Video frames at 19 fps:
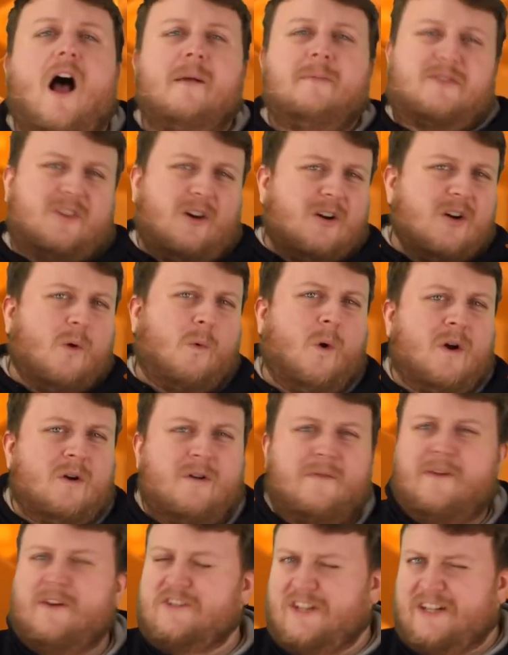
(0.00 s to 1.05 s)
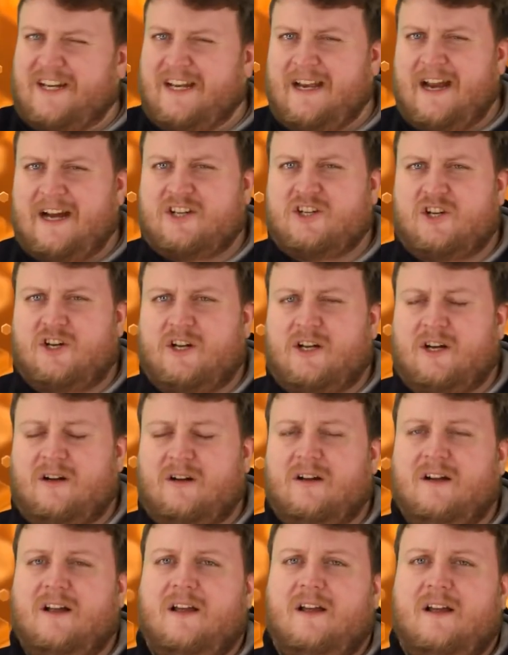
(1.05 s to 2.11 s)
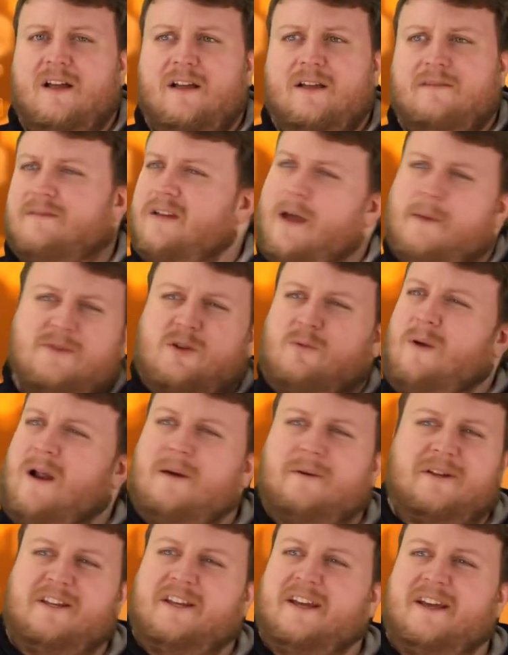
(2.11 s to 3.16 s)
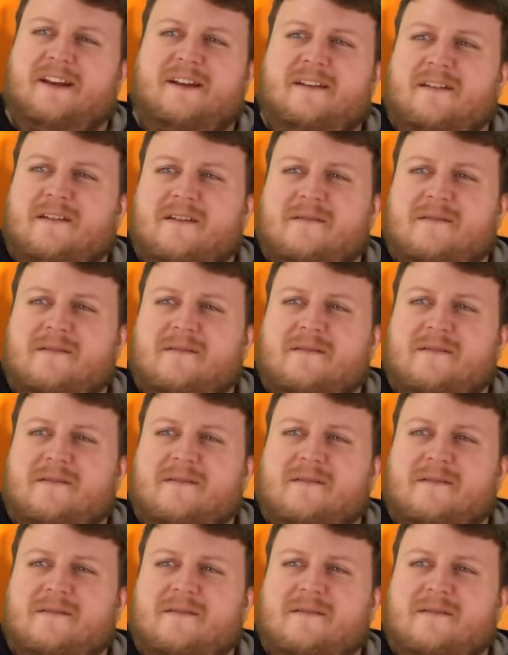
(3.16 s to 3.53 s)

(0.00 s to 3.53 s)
I'm starting to wonder if there's a connection here. I was a rowdy kid.